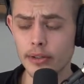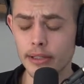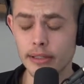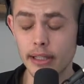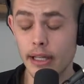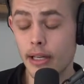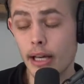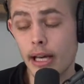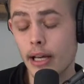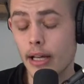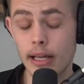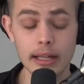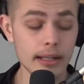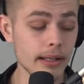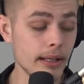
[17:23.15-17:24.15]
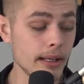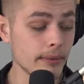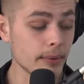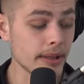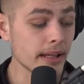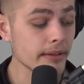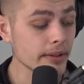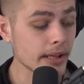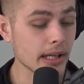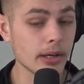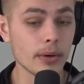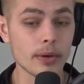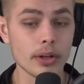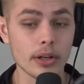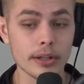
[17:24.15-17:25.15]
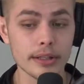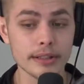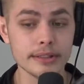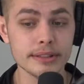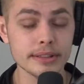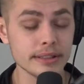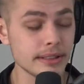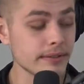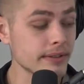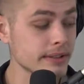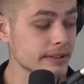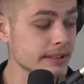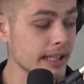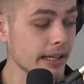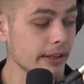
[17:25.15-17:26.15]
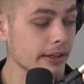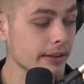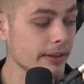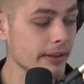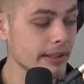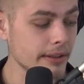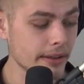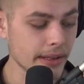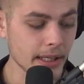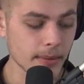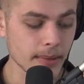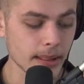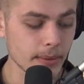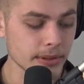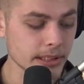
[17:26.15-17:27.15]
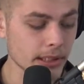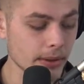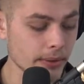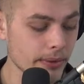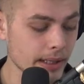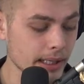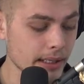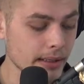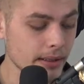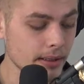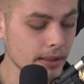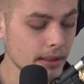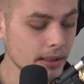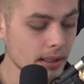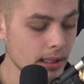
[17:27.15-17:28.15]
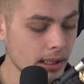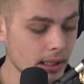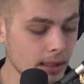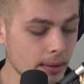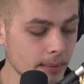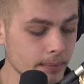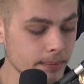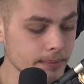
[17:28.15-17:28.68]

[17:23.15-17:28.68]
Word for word: And, I, uh, uh, uh, and with everything going on, this is even a scarier thing to think about, which I don't think, um,